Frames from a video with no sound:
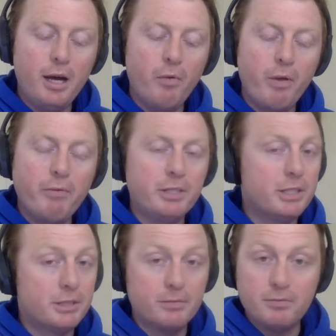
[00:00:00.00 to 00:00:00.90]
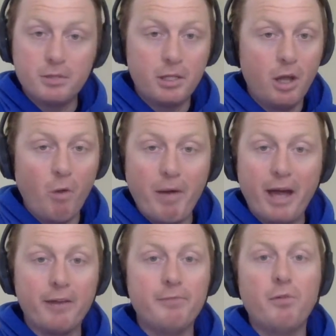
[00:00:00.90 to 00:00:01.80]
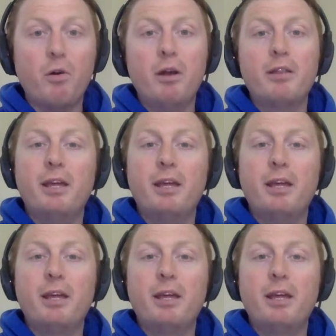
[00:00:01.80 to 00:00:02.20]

we would just go back and forth.